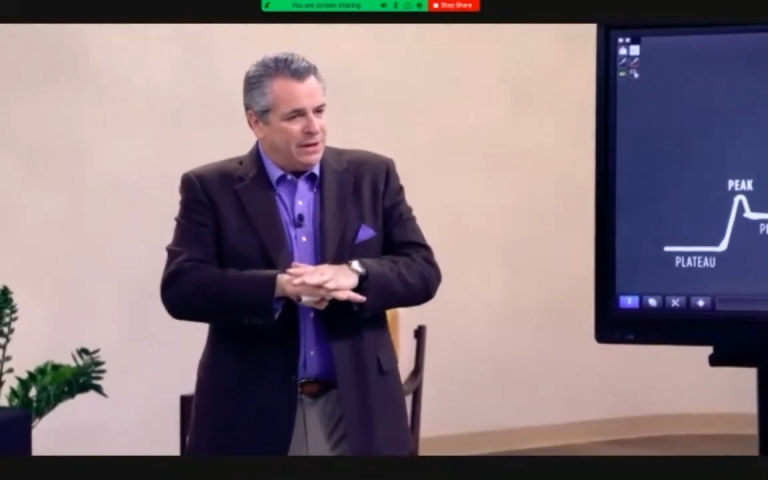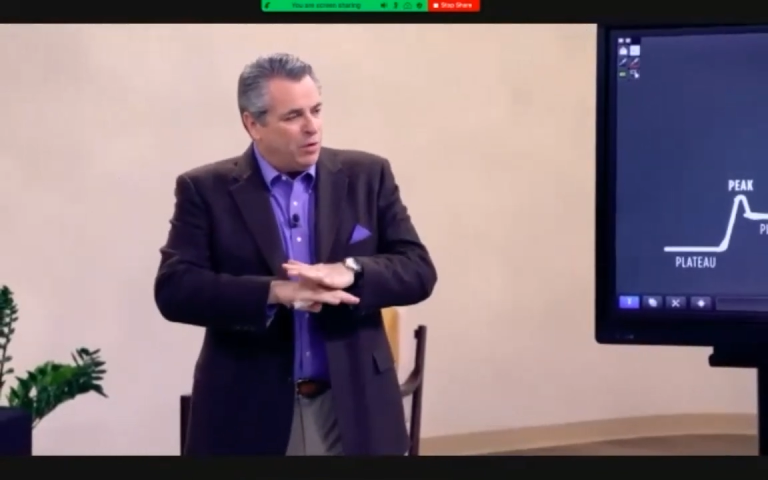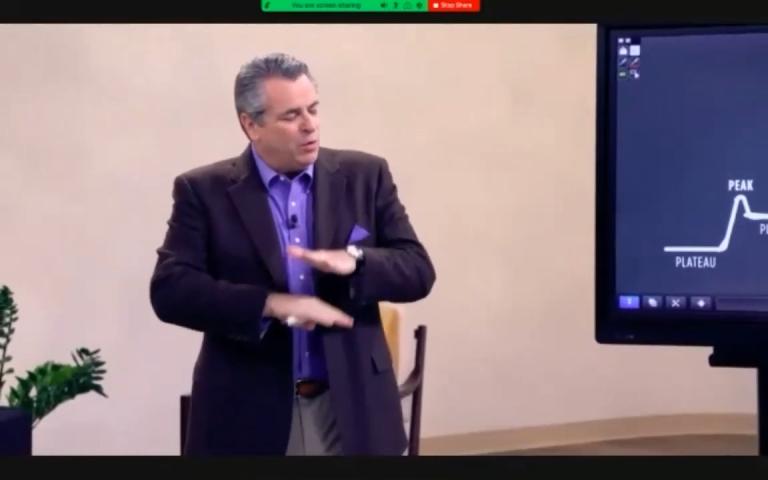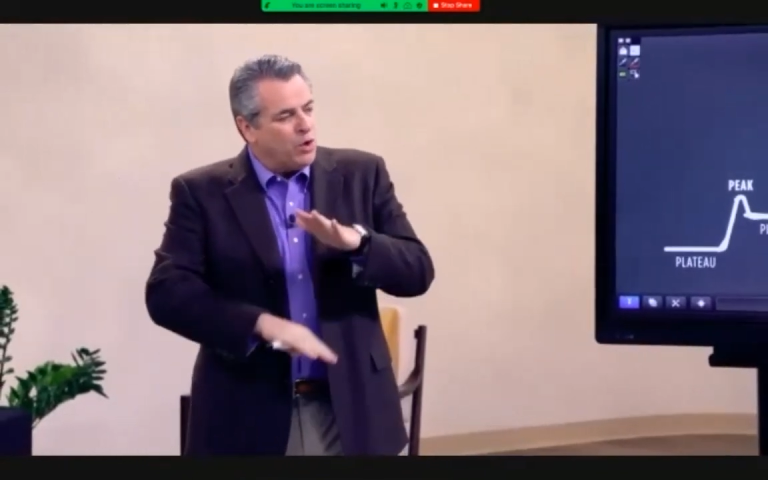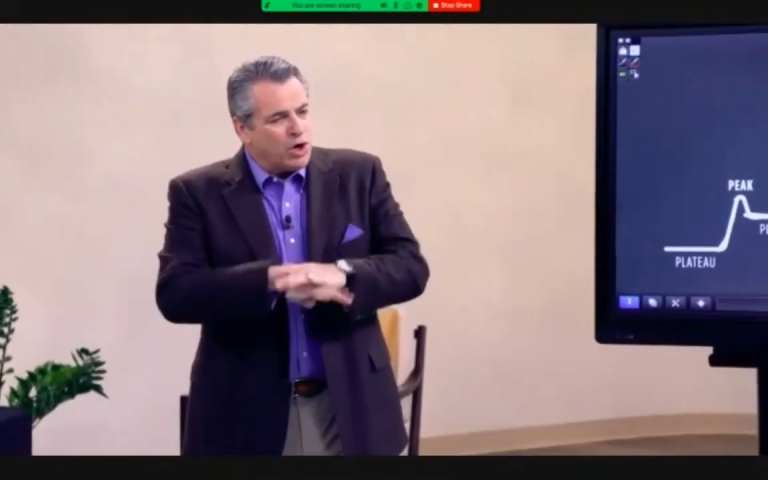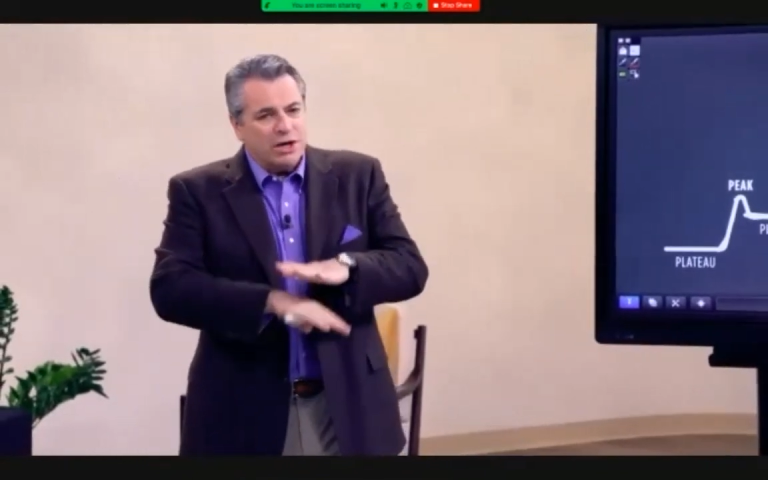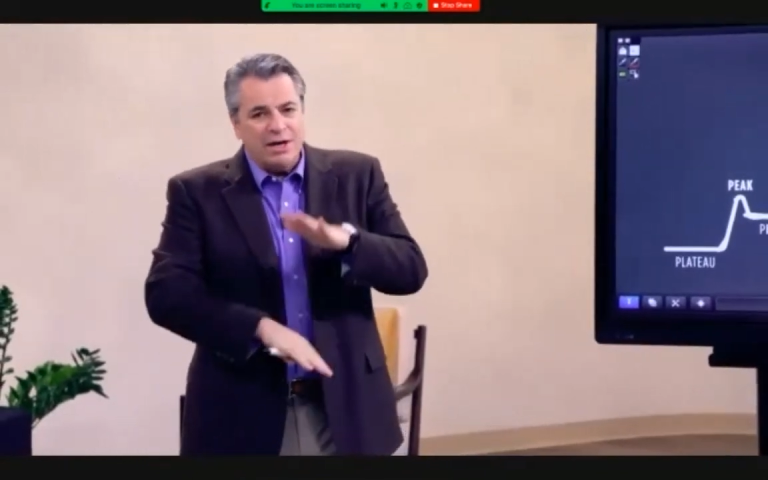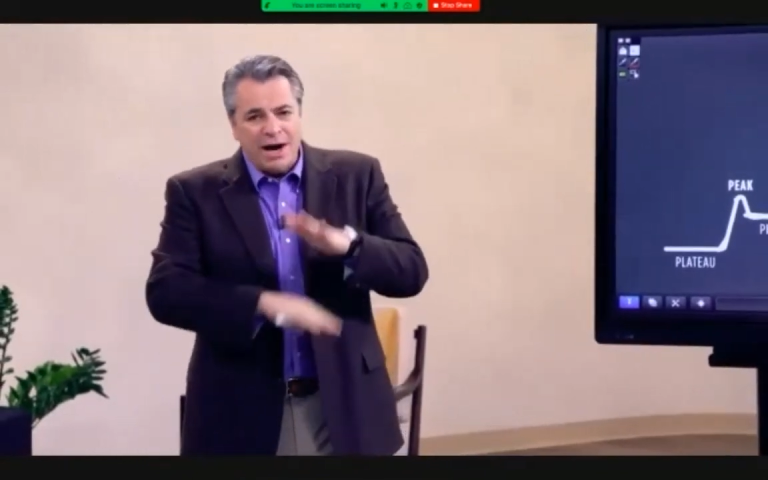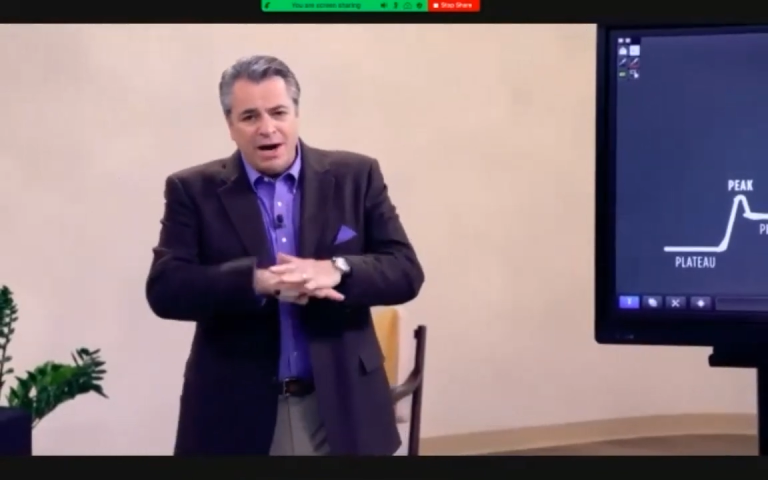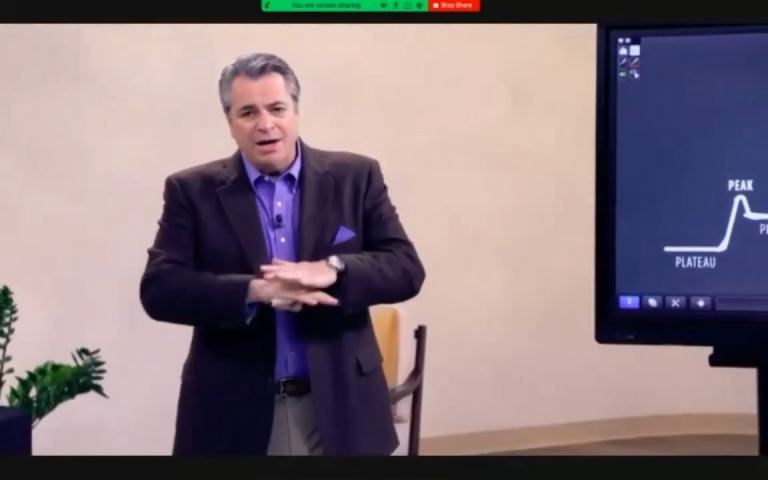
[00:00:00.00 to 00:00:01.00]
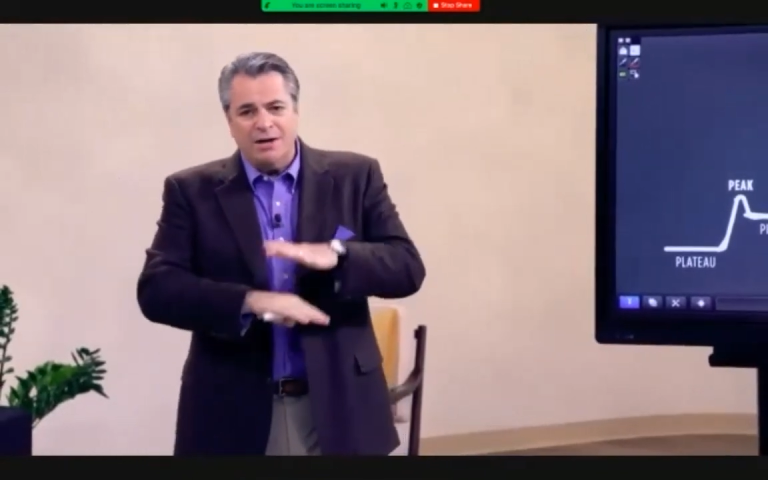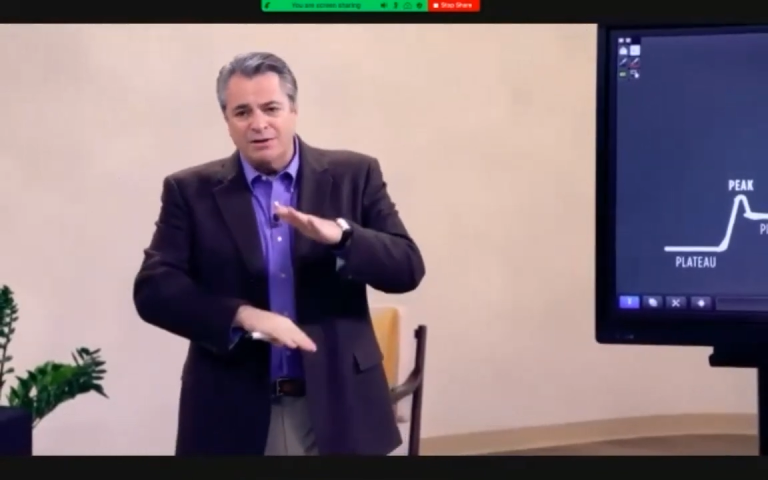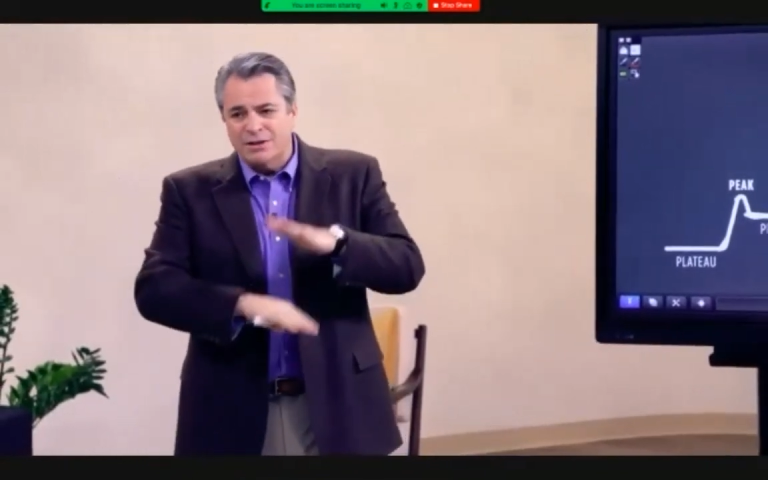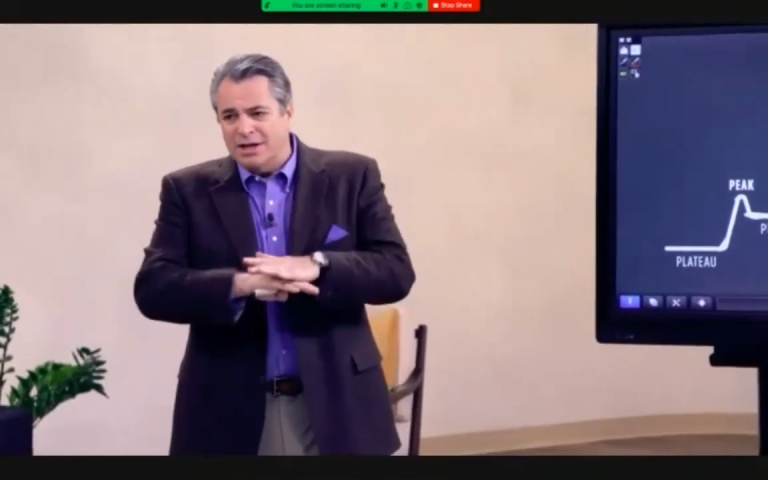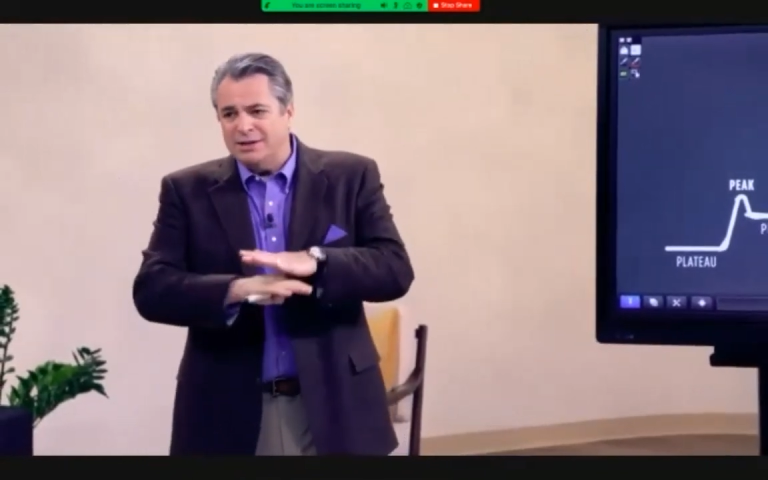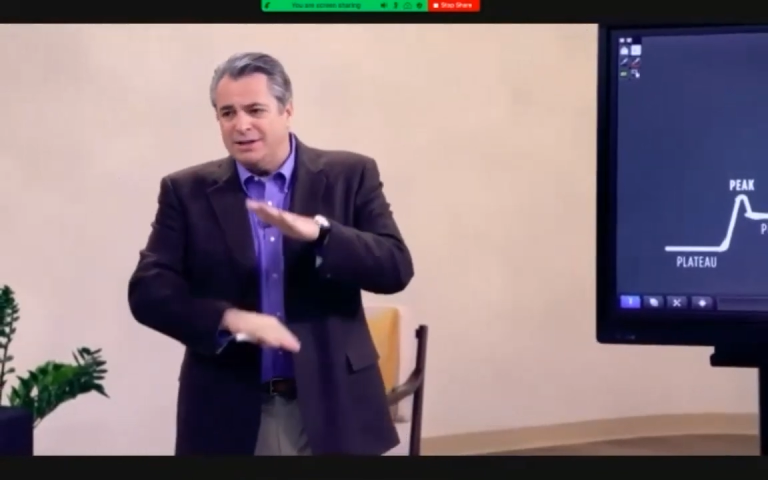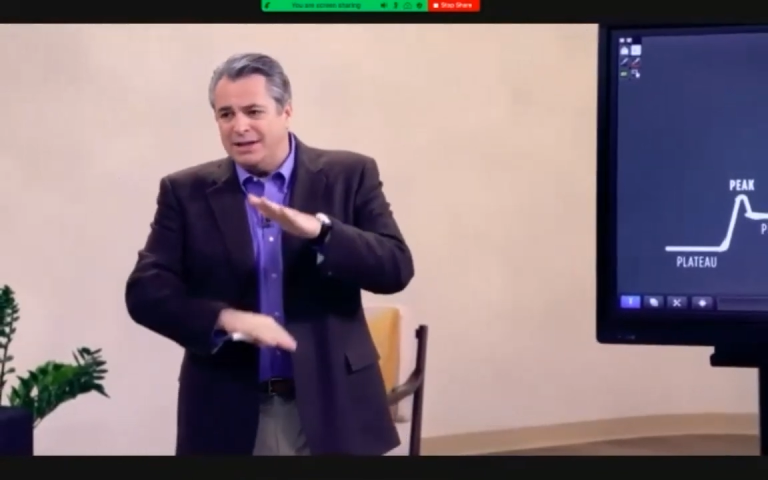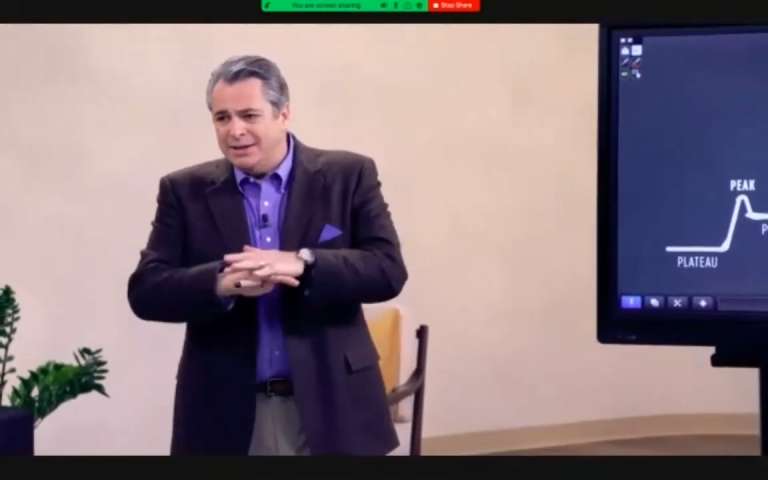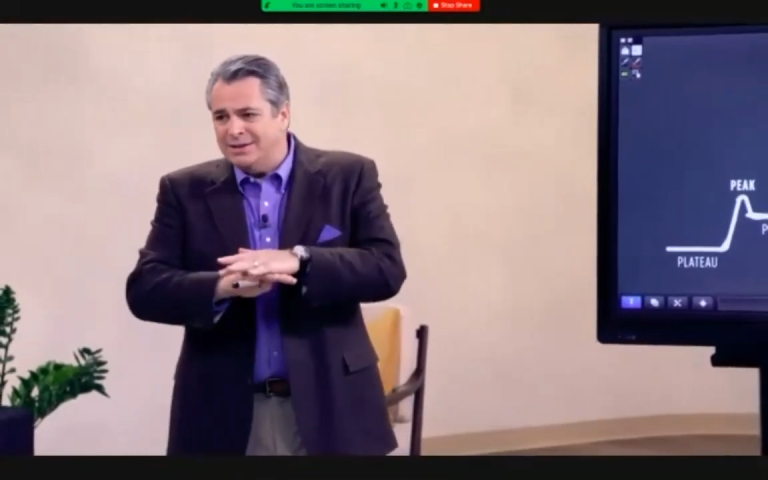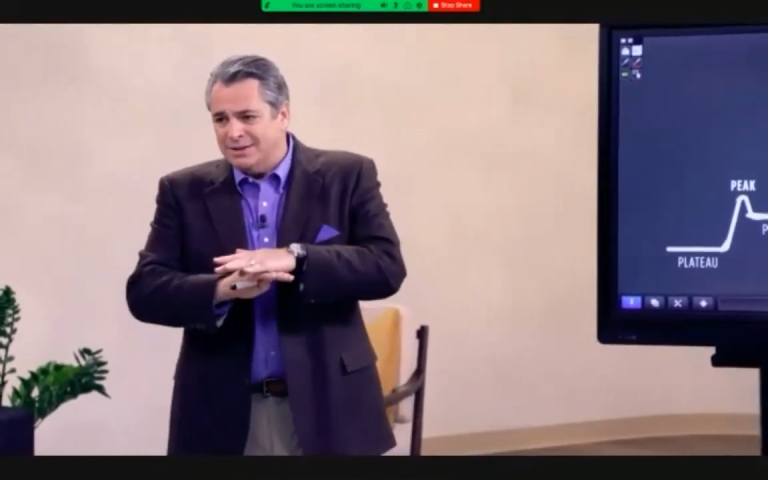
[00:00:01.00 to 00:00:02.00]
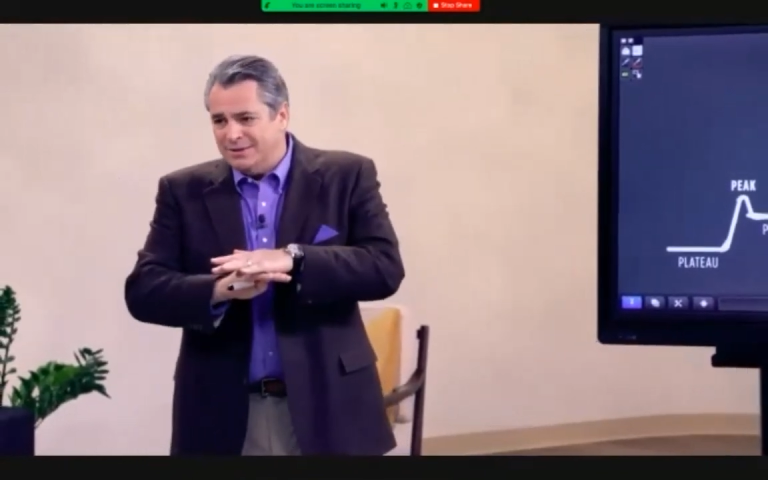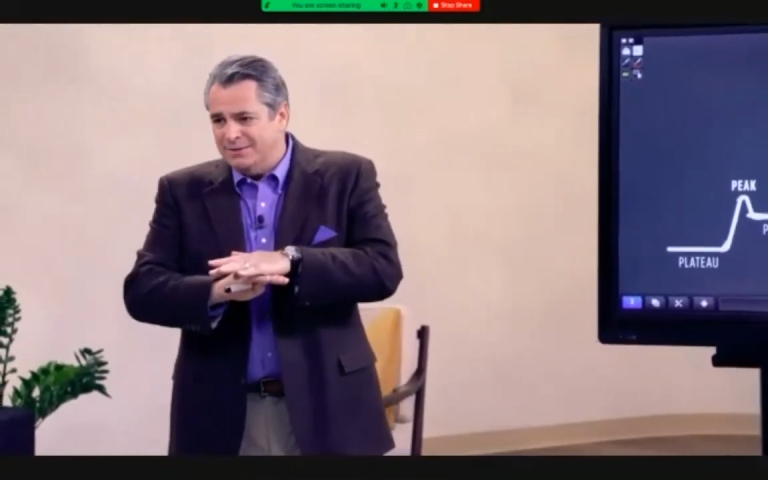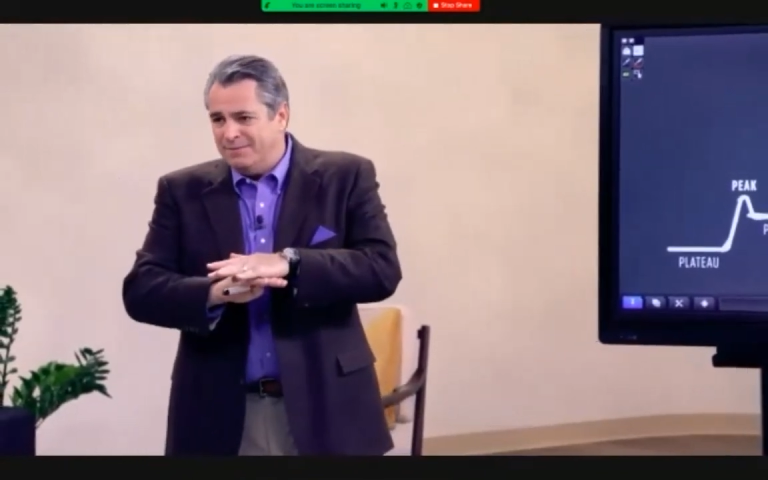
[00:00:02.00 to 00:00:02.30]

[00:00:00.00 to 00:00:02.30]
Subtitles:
Well, working harder is not the answer.